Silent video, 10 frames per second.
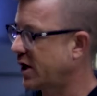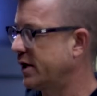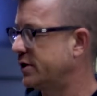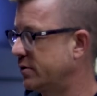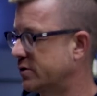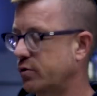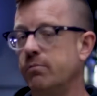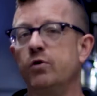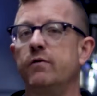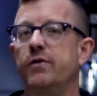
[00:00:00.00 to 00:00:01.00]
trying to do is
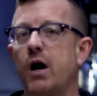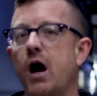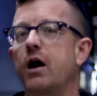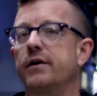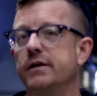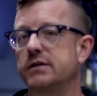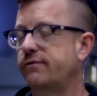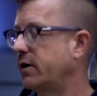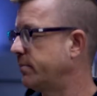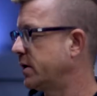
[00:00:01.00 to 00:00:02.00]
remove the hardness
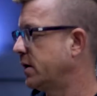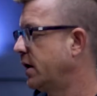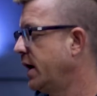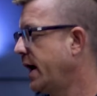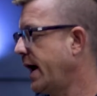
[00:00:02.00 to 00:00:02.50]
from the